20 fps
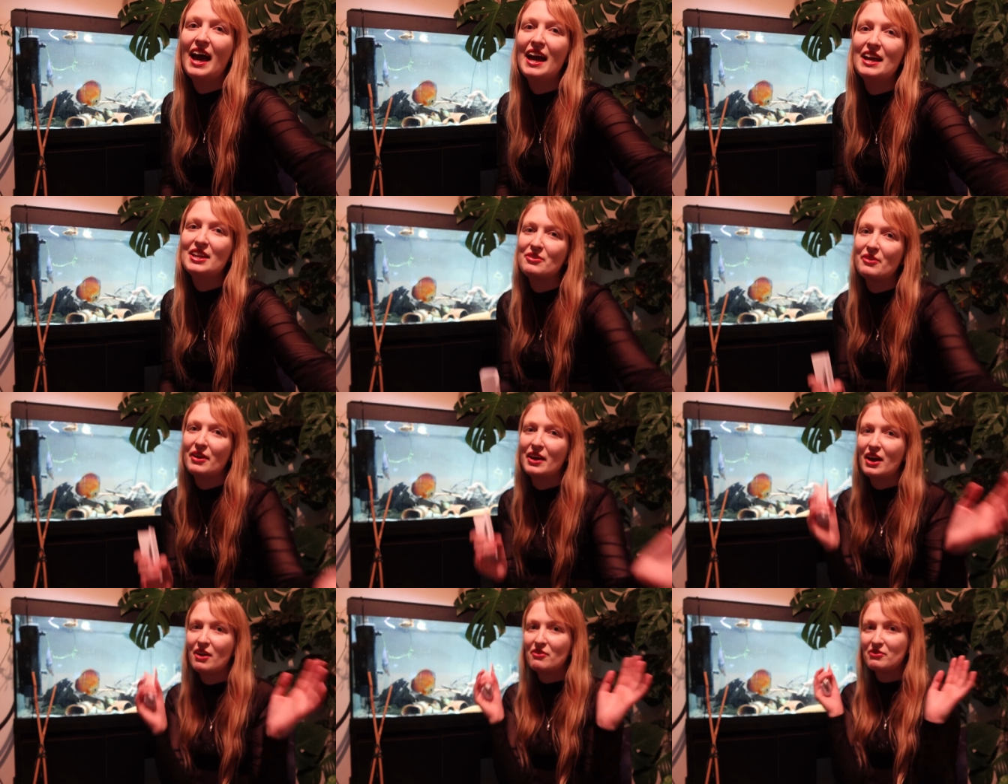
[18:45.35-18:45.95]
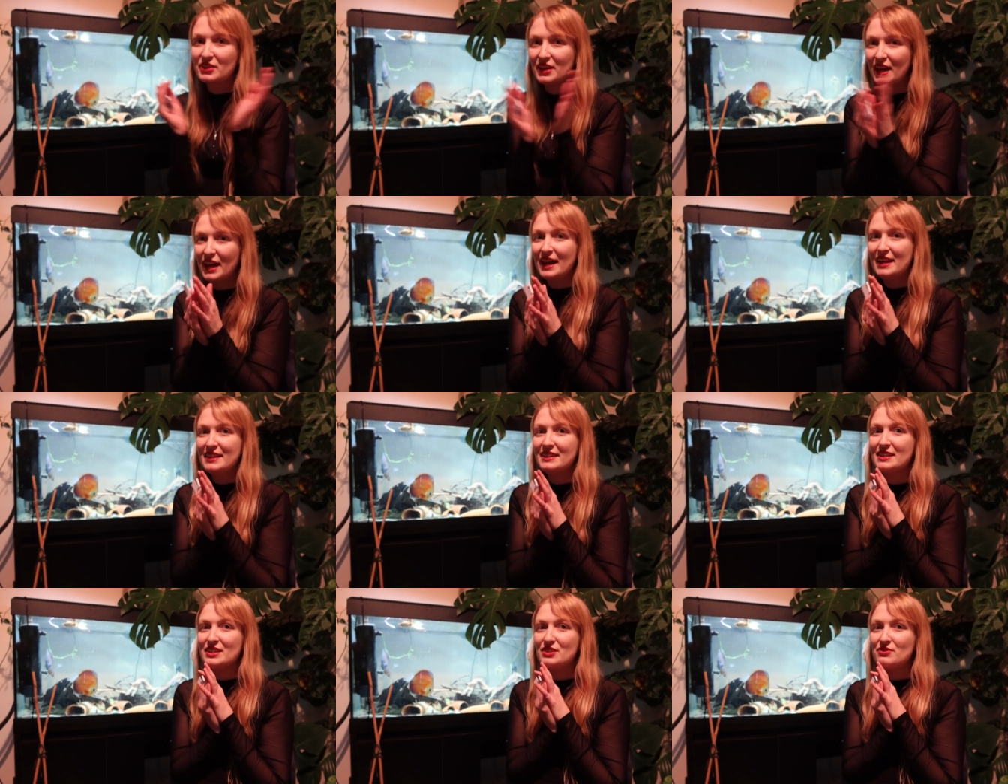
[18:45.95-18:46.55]
Anyway, I'm going to
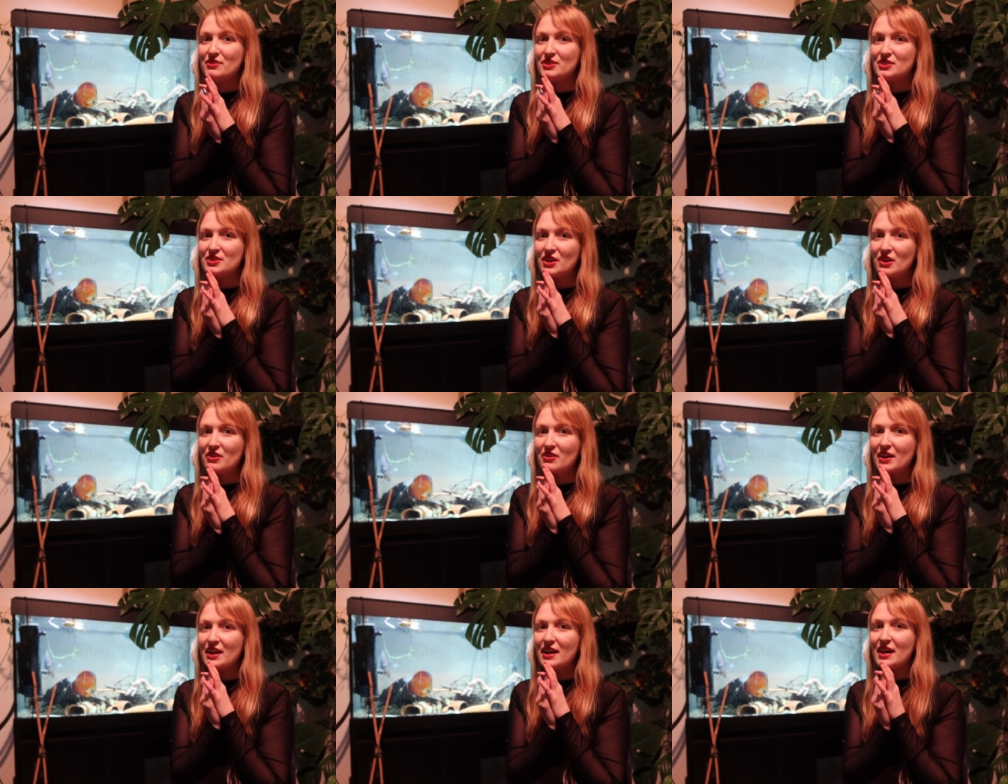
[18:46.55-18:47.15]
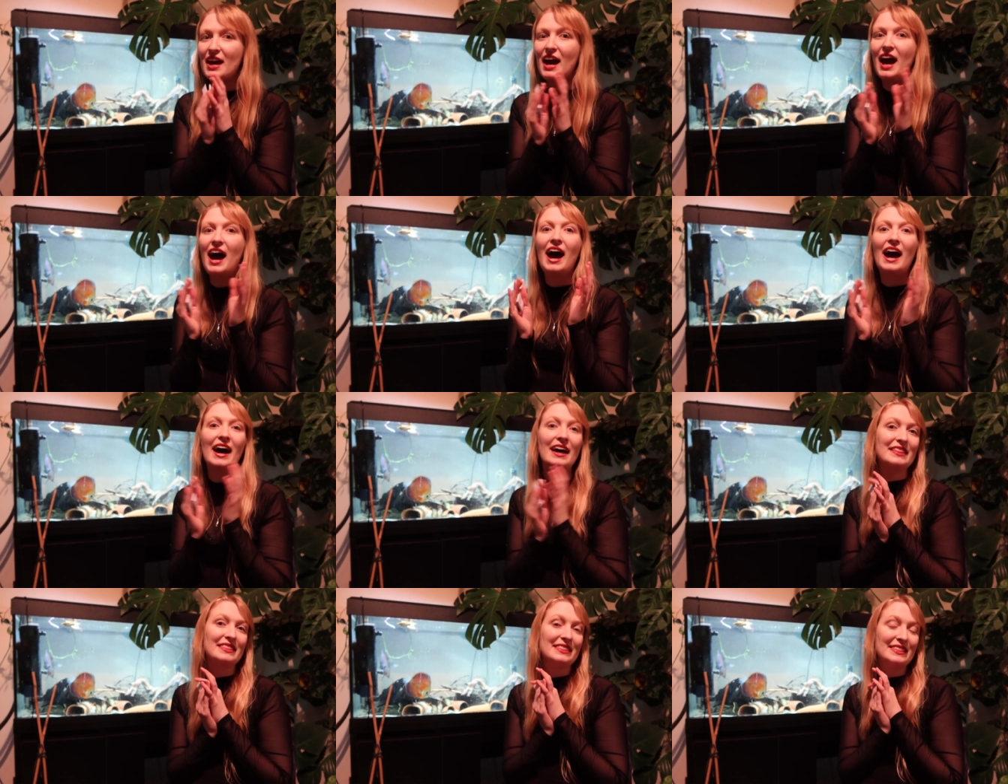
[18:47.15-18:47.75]
end this video here,
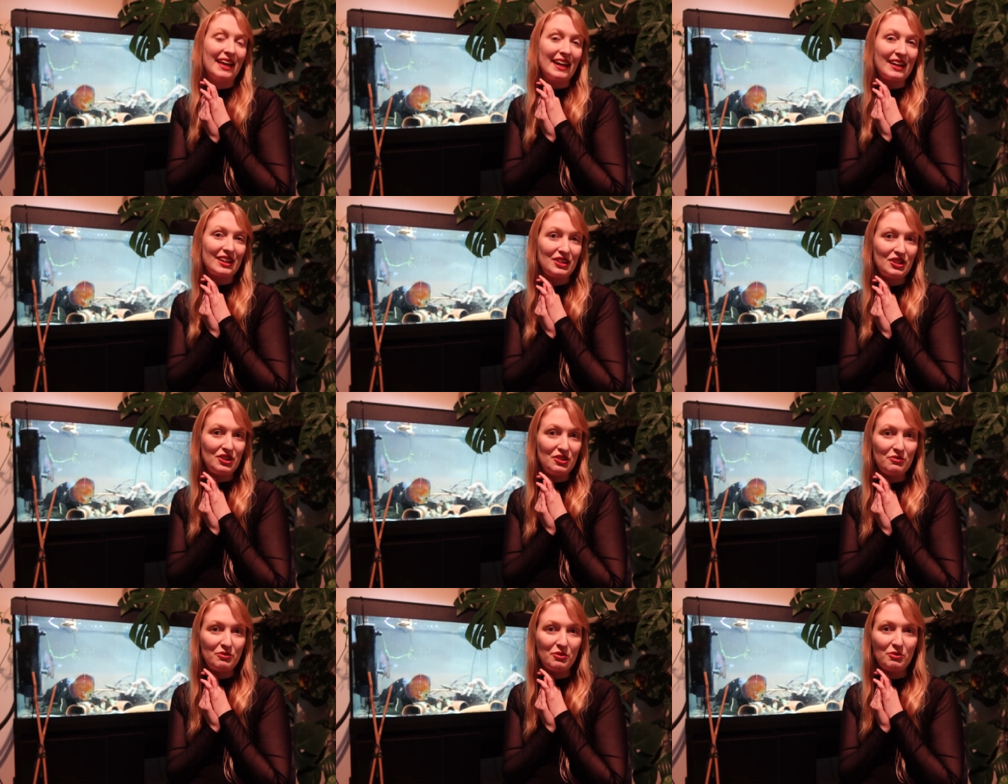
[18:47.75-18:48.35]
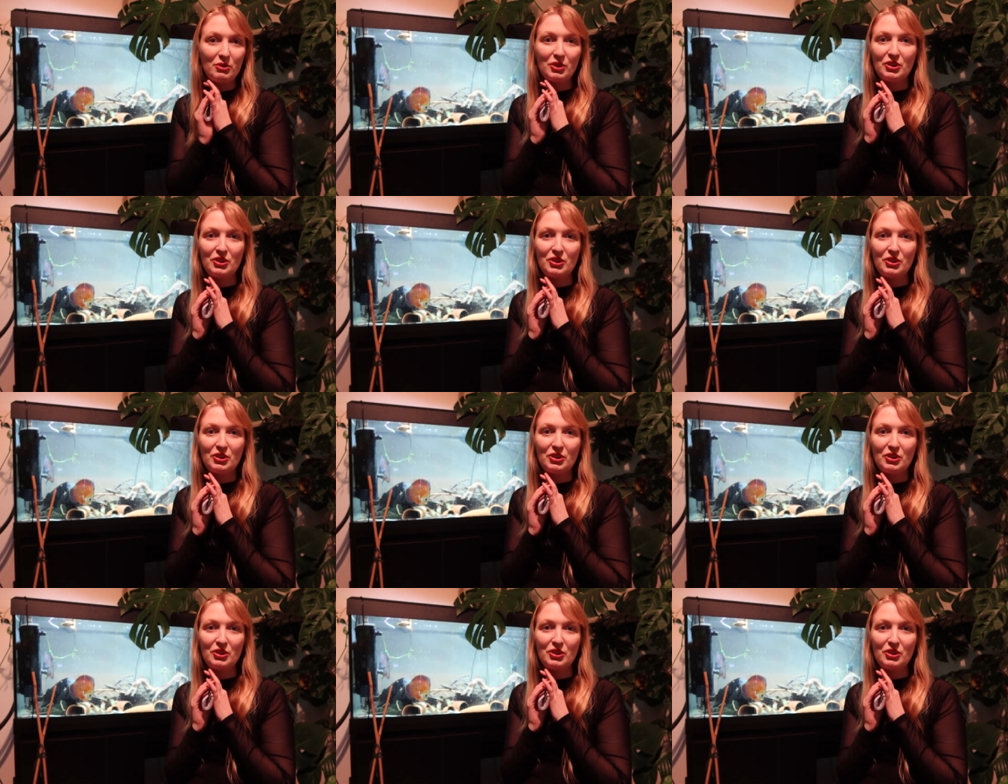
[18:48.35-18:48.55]
and thank you for